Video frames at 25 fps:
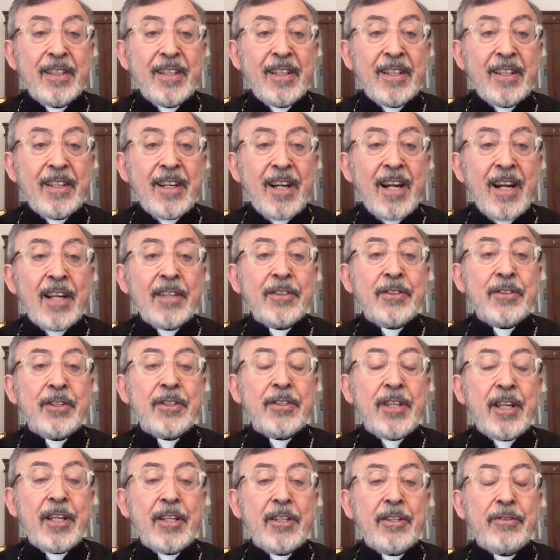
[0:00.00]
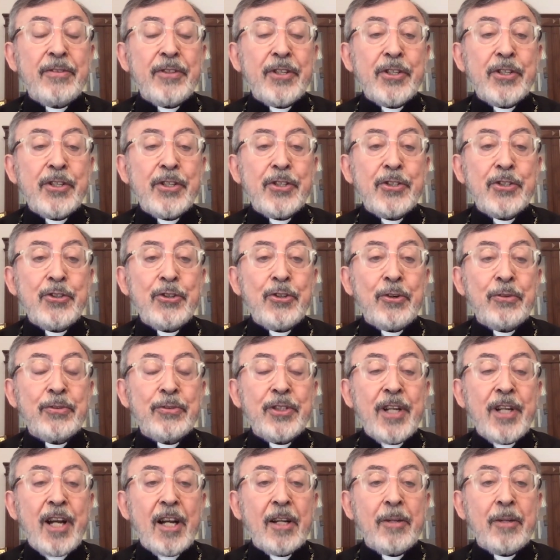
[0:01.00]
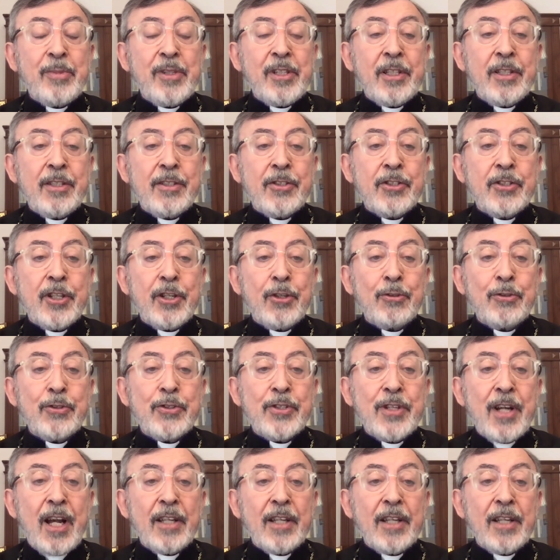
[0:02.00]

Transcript: 100th anniversary of the Armenian genocide.